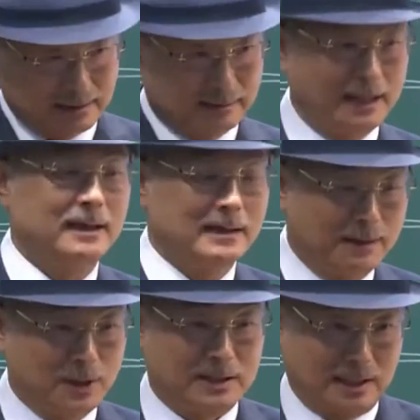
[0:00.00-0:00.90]
Of
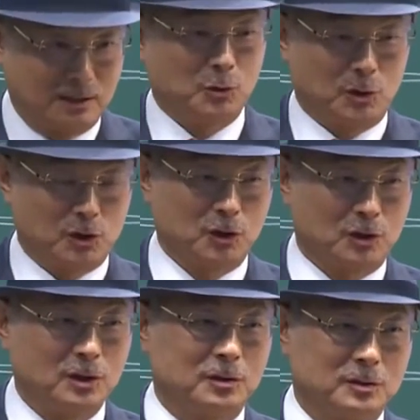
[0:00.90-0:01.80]
course, the best is for the
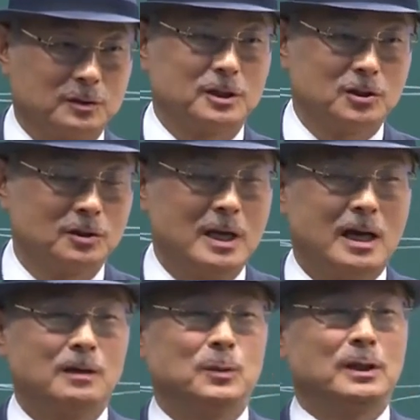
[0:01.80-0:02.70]
child to grow up
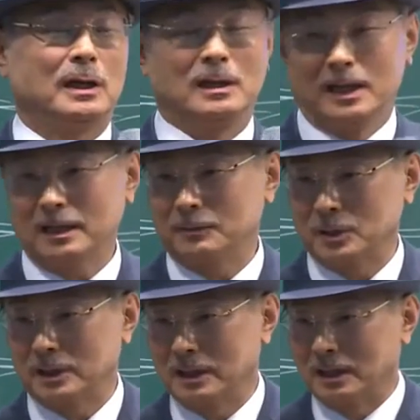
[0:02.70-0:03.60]
in a family.
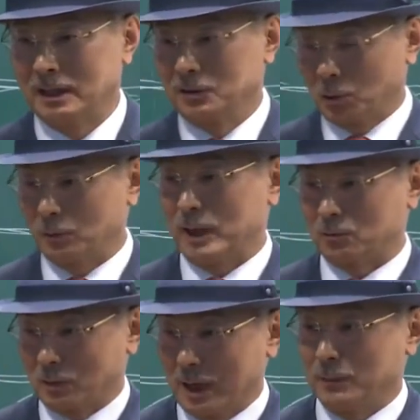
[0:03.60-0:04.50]
It is best and
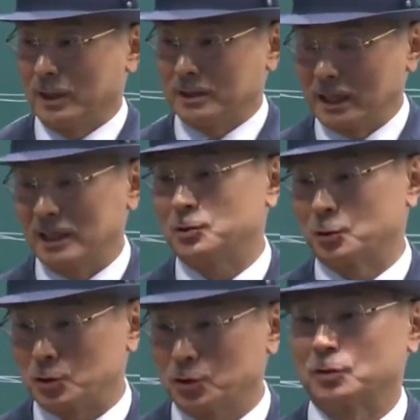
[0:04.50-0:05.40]
even normal if the
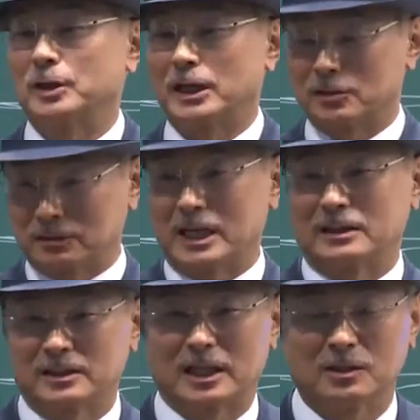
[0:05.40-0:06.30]
grandparents are able to take
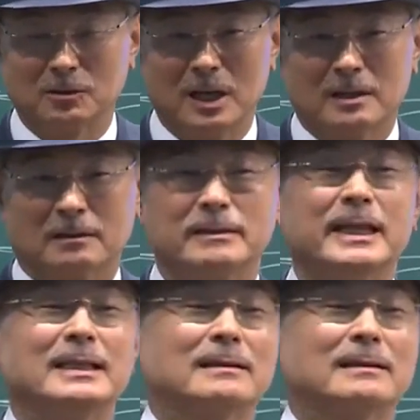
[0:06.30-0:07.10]
care of the child.